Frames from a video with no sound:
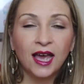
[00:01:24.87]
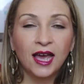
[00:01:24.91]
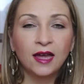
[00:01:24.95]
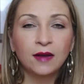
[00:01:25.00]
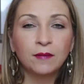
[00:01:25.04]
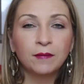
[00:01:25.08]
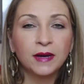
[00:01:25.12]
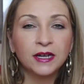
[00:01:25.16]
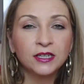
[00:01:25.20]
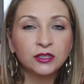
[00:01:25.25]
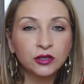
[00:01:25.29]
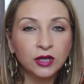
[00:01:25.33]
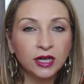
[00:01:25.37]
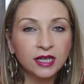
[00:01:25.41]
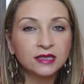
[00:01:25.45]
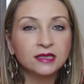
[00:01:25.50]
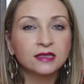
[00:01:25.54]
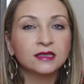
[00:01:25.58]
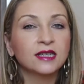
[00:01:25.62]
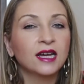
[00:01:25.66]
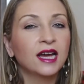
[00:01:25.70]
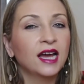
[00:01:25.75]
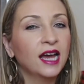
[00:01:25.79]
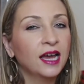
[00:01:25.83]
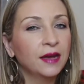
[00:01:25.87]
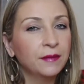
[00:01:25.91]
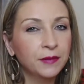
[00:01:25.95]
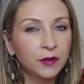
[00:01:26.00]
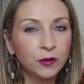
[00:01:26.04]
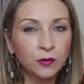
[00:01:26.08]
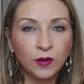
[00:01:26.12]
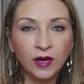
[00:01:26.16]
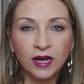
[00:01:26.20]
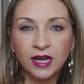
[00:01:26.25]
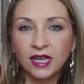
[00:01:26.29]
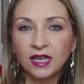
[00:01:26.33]
And by dressed, I
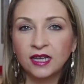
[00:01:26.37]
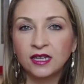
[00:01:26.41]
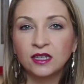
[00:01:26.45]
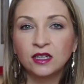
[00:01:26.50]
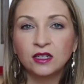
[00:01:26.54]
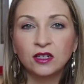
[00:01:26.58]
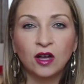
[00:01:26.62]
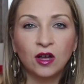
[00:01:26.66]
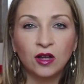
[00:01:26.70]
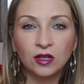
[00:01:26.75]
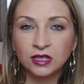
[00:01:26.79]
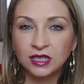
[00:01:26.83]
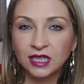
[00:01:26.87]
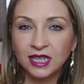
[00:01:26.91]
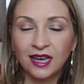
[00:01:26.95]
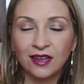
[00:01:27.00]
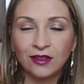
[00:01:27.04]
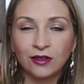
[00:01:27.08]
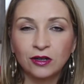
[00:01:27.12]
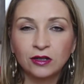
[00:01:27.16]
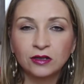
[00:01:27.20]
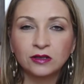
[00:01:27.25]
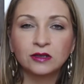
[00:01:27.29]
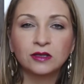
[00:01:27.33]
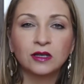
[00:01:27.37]
mean ready altogether.